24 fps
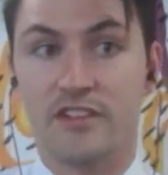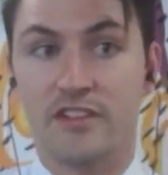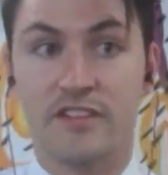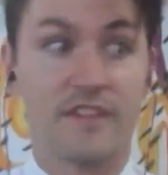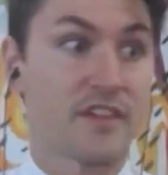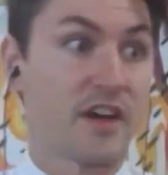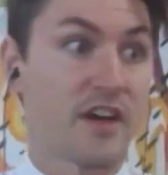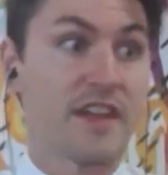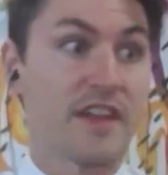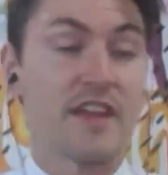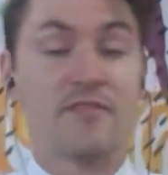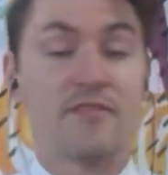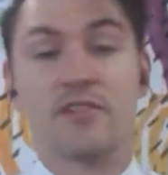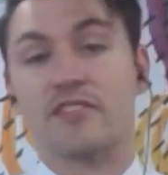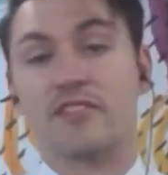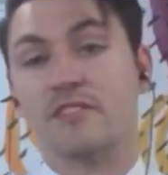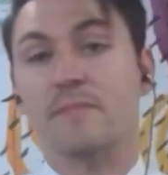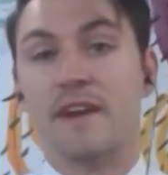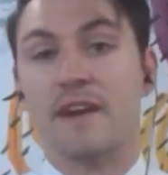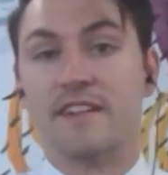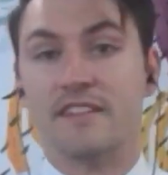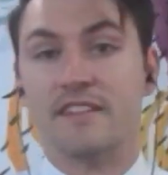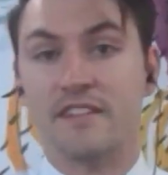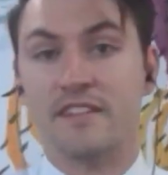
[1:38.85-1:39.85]
Something I never
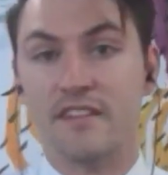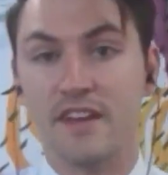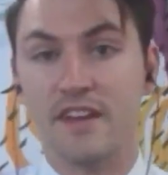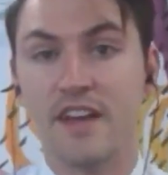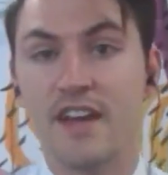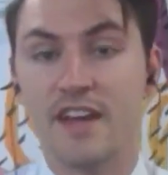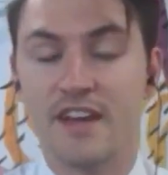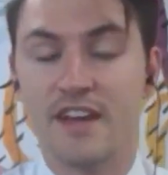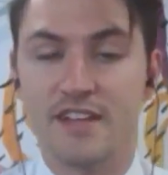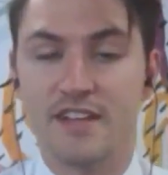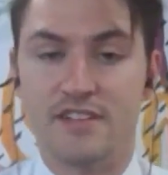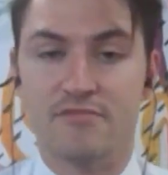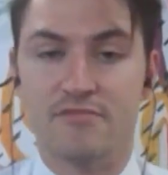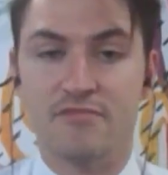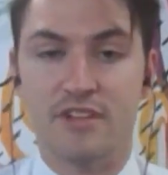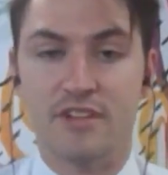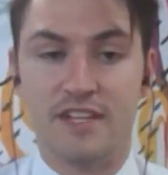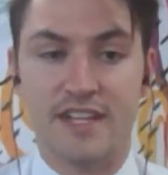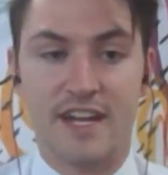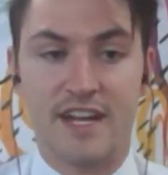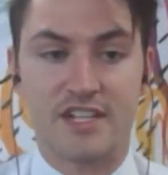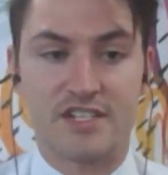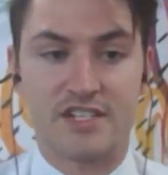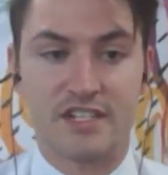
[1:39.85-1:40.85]
expected to
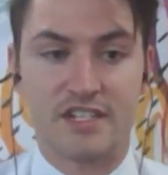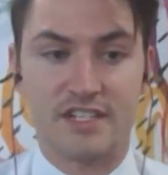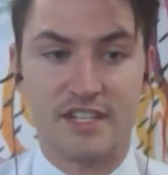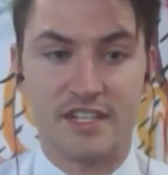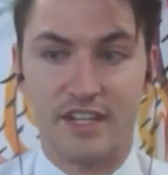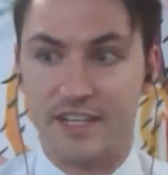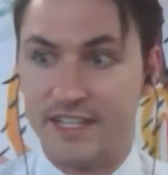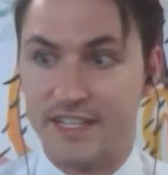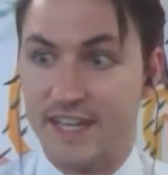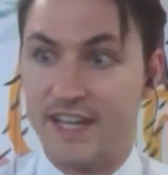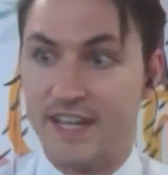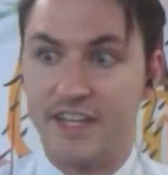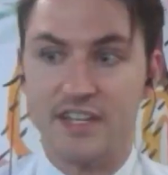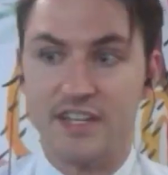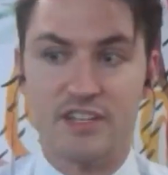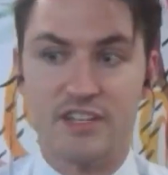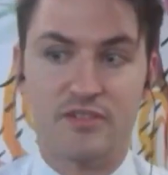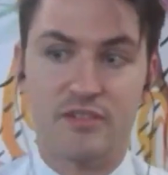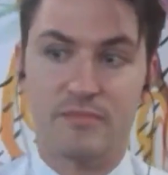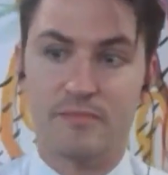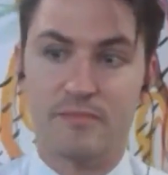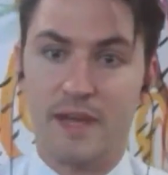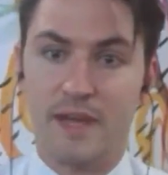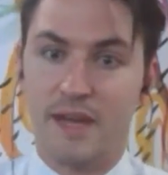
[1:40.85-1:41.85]
really actually get into
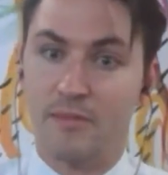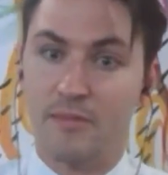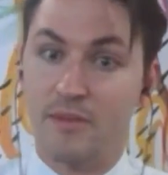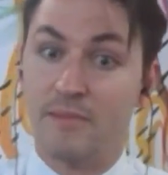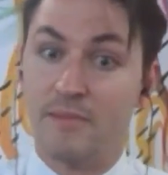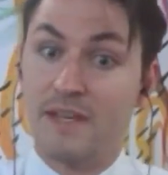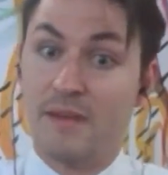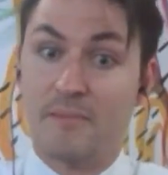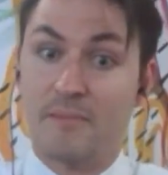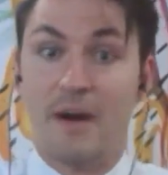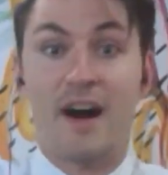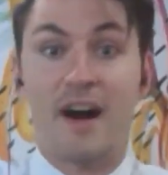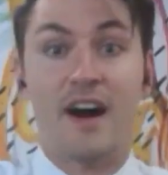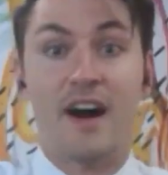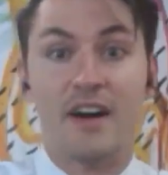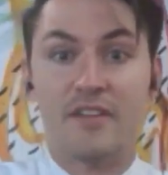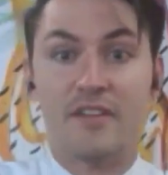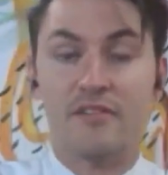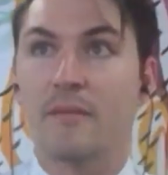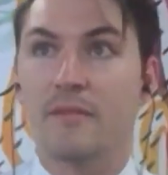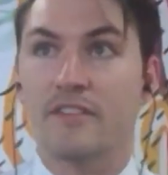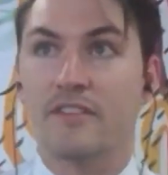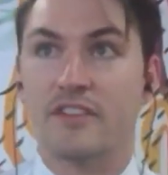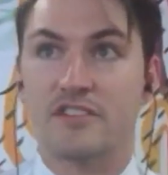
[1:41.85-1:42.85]
and be able to be a part
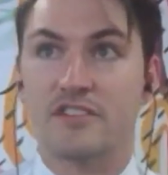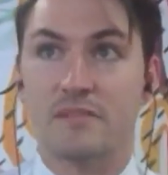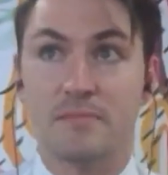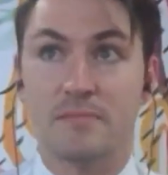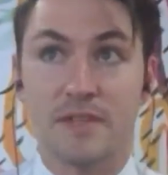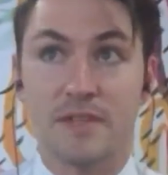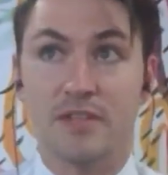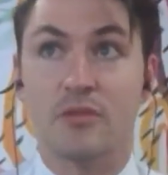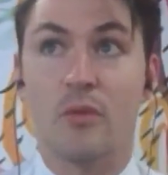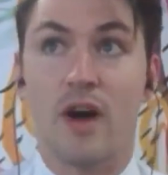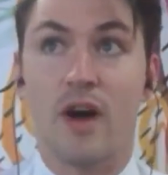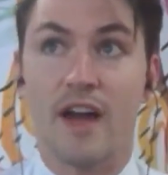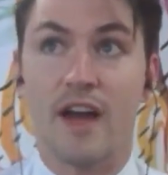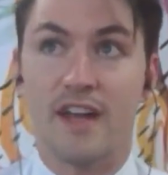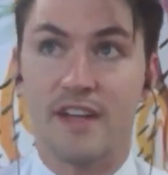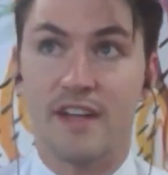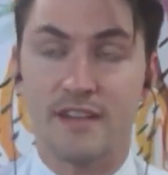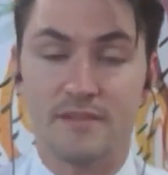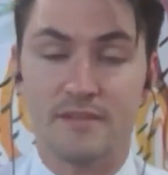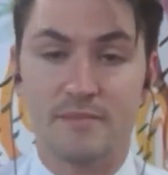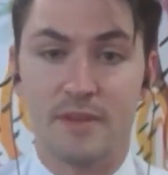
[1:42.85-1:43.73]
of in such a big way.